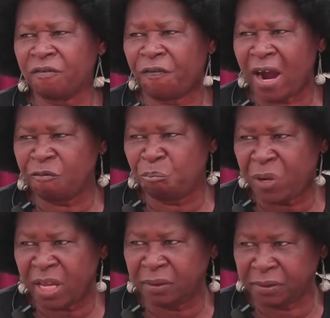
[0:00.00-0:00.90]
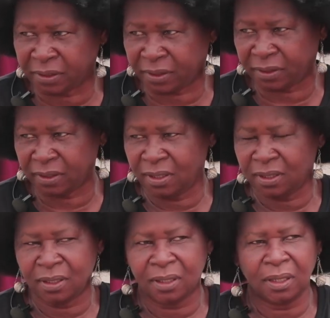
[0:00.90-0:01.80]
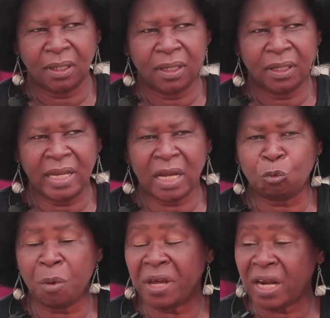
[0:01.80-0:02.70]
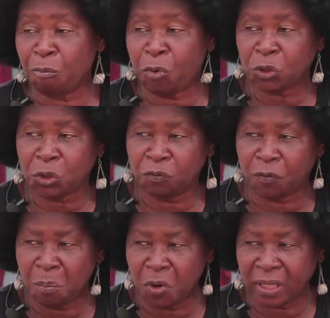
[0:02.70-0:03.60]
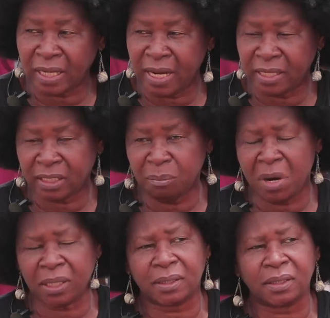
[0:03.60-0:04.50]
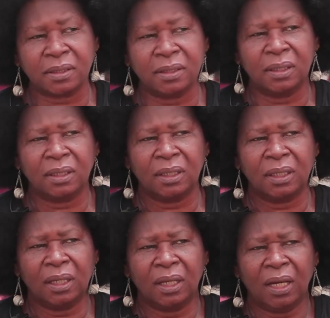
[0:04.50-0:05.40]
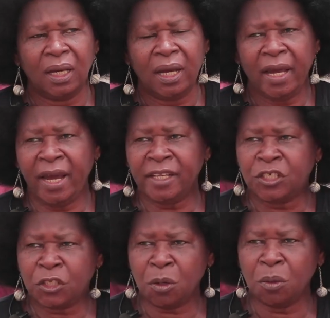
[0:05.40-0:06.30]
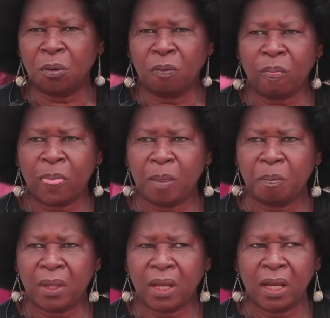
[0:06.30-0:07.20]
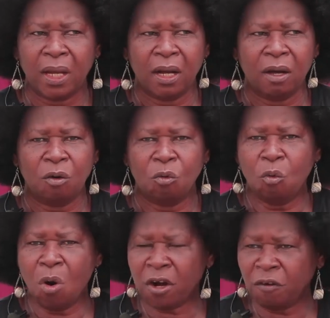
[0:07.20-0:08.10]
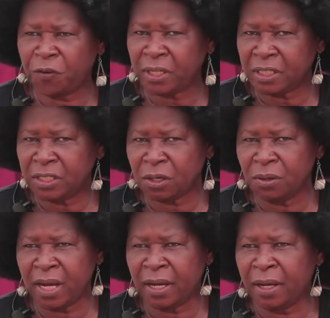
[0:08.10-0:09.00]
the 5 bills that women have pursued for more than 18 months. And so, one of it is on